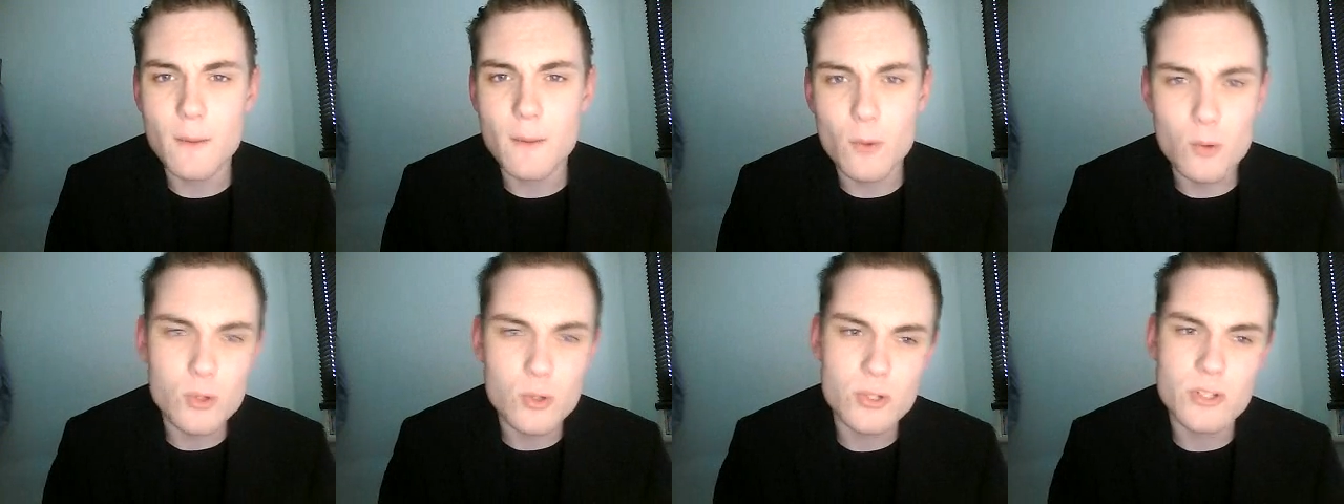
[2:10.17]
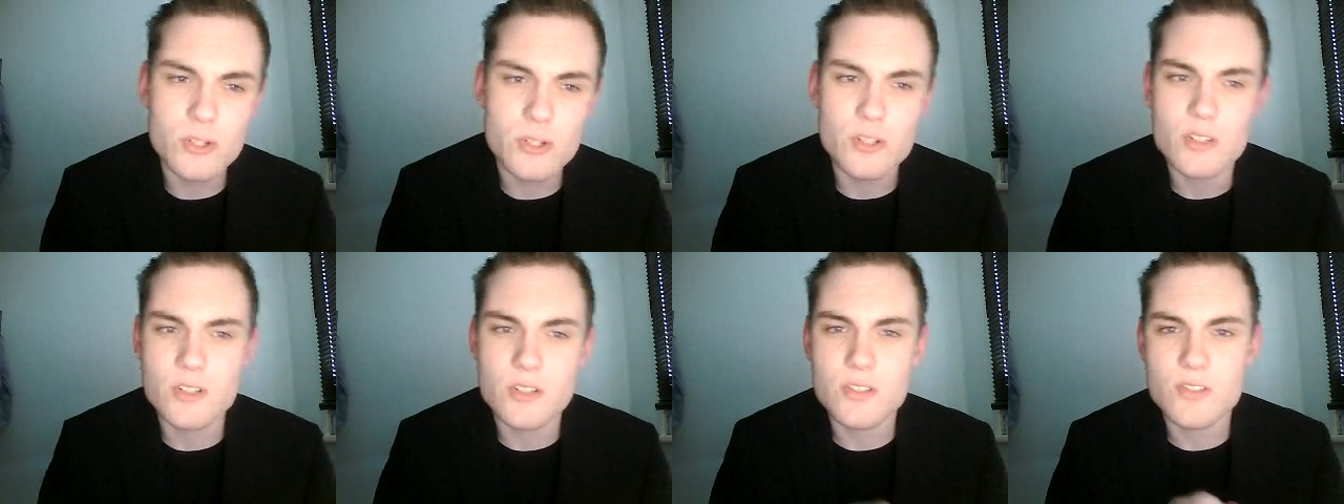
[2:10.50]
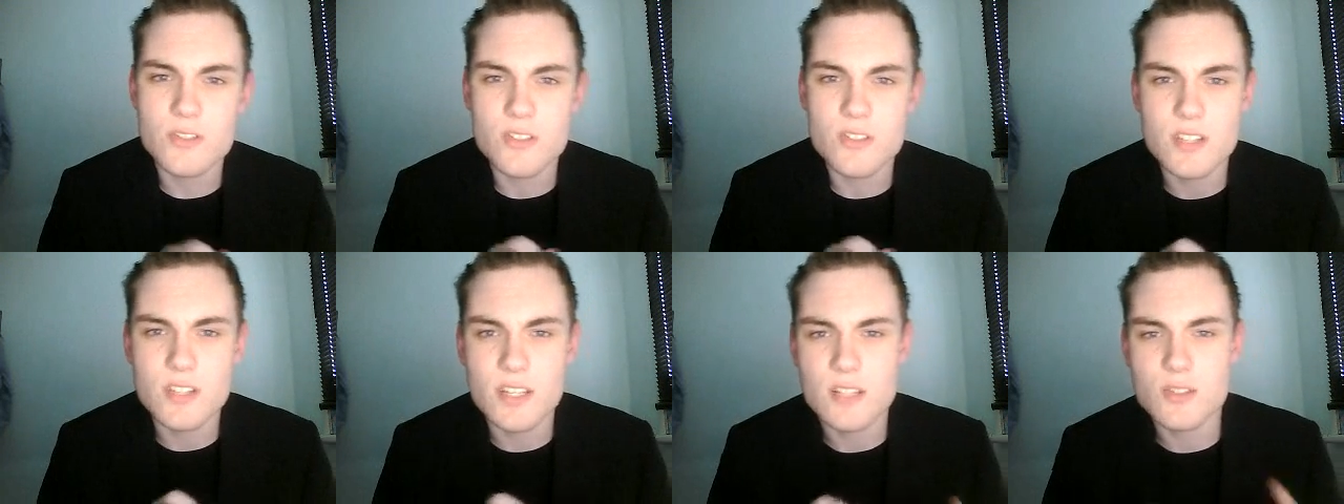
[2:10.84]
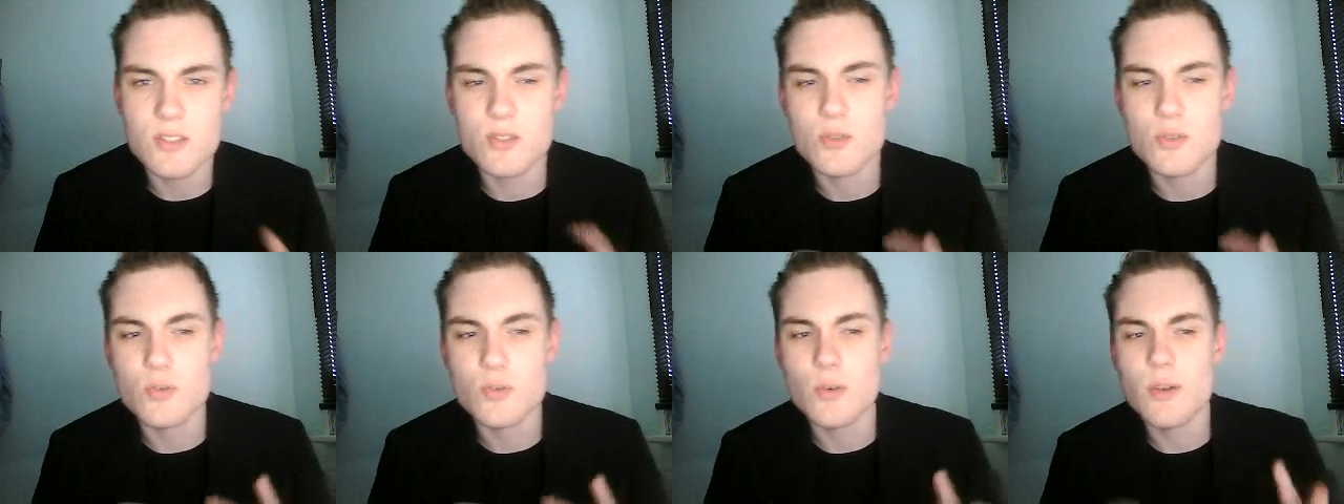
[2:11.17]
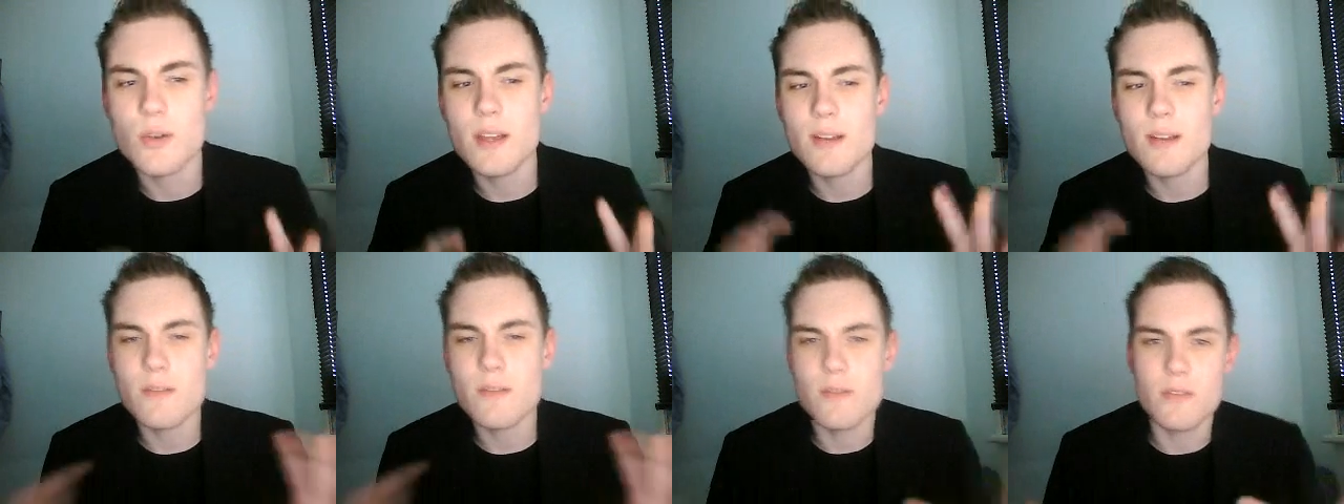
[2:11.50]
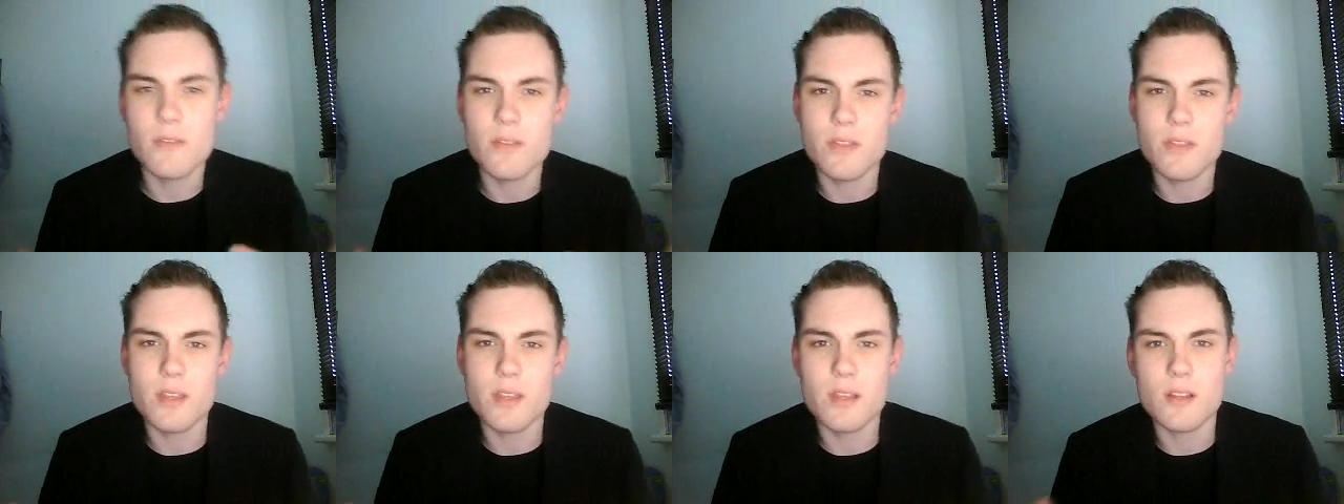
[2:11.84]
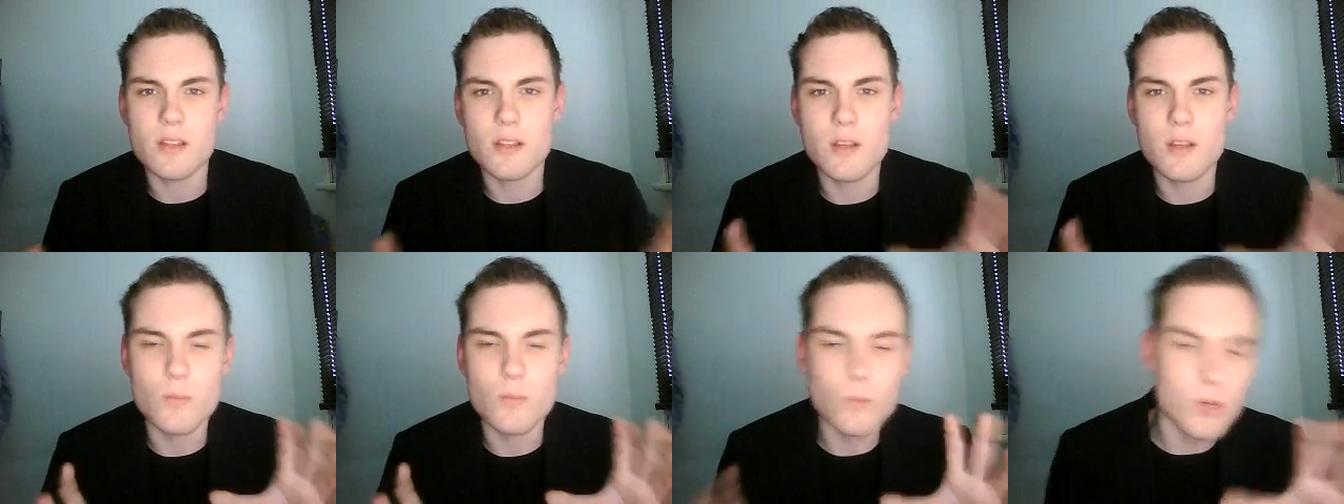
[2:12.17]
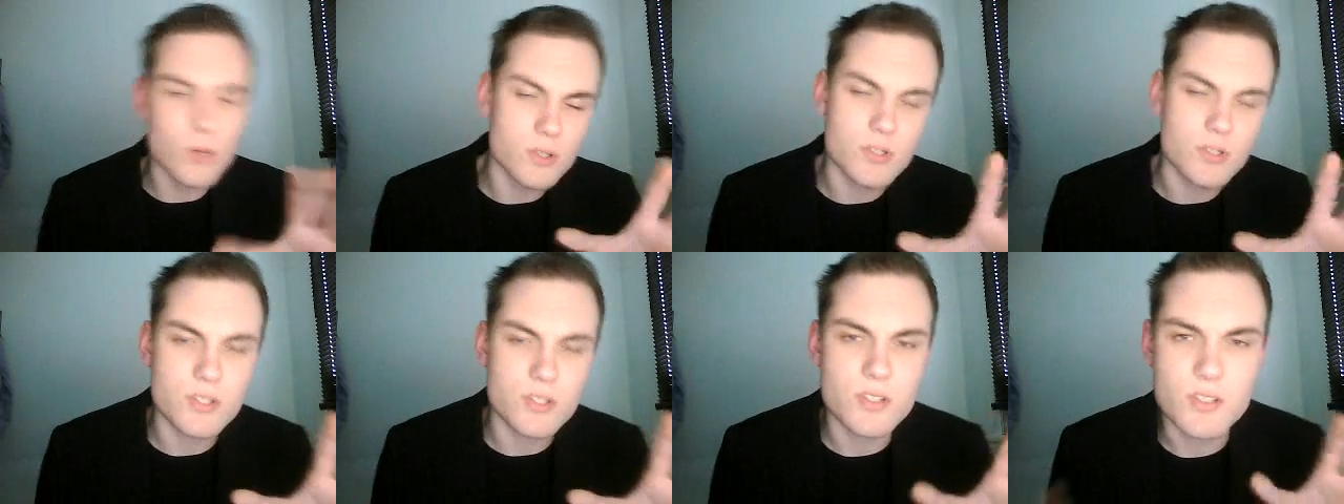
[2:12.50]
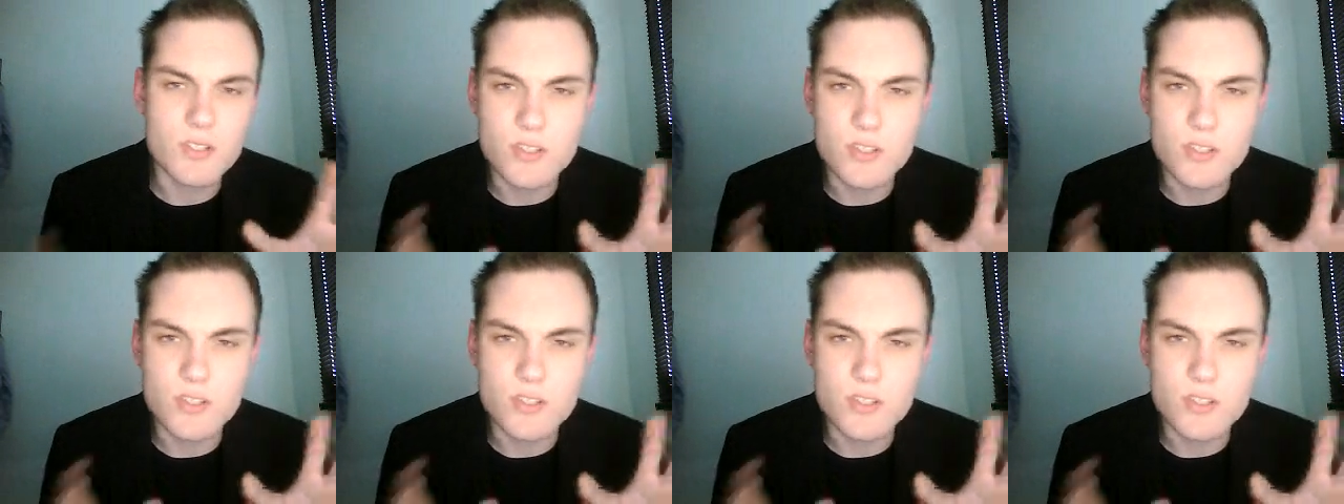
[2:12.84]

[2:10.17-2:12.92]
order a state to do everything they want.